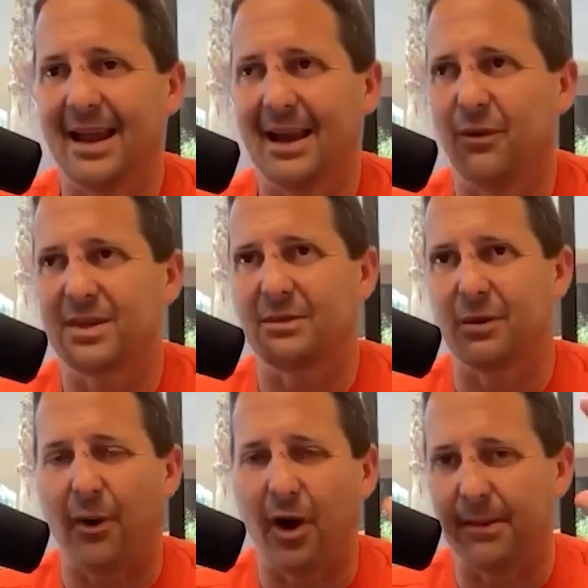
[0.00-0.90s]
I don't know
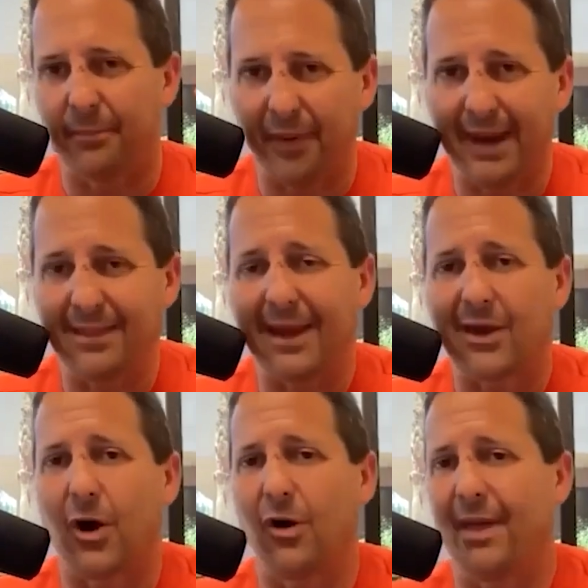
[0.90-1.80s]
what part of the brain they
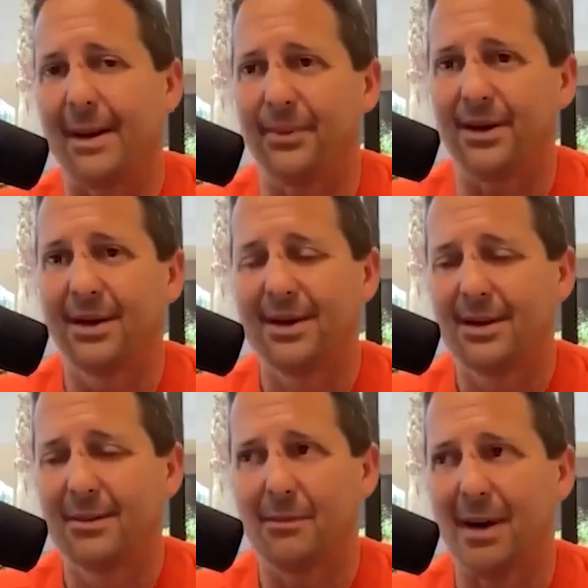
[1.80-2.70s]
call that, but
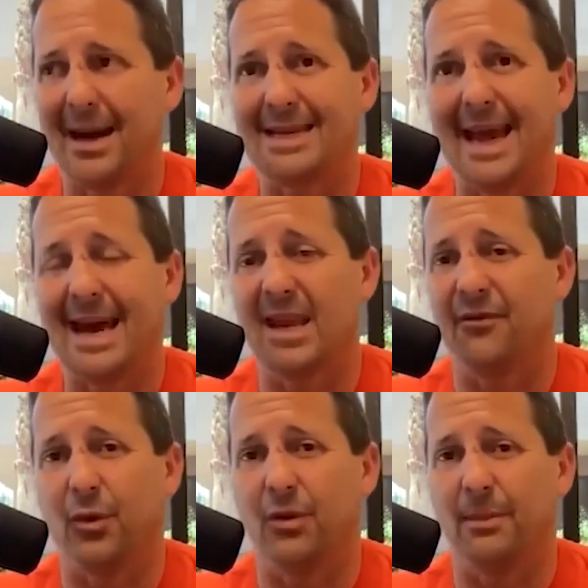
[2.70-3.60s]
my dad,
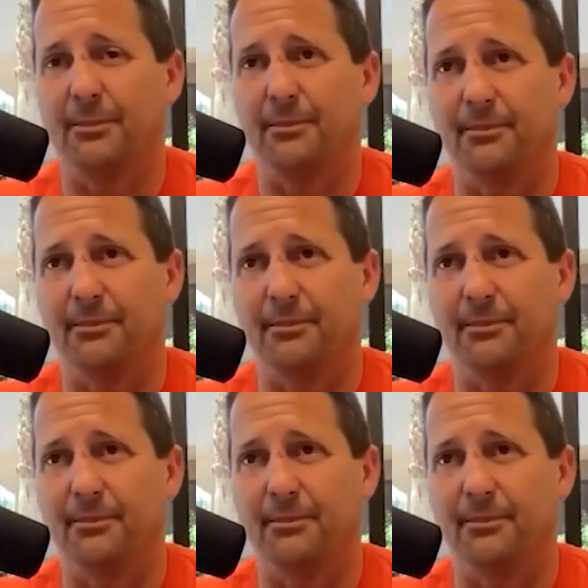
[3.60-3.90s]
if you were to